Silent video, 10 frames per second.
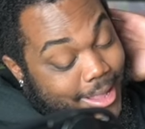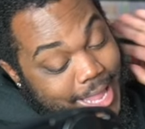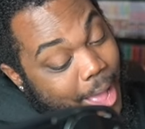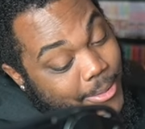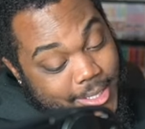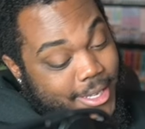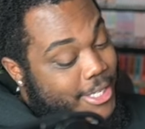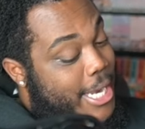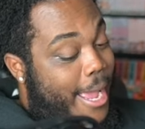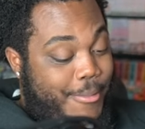That was a good
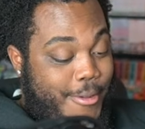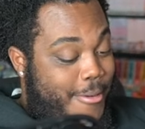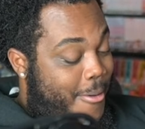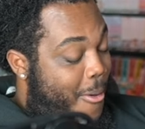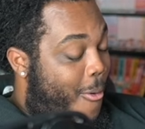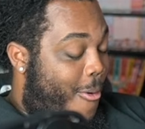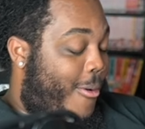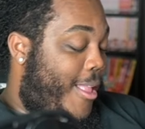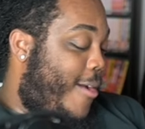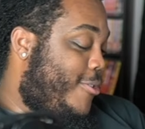chapter. Oh,
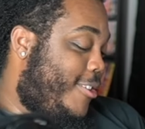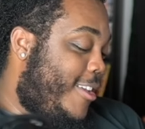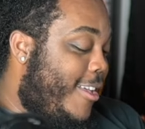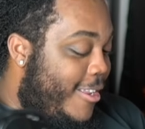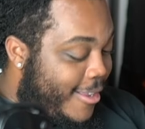that was good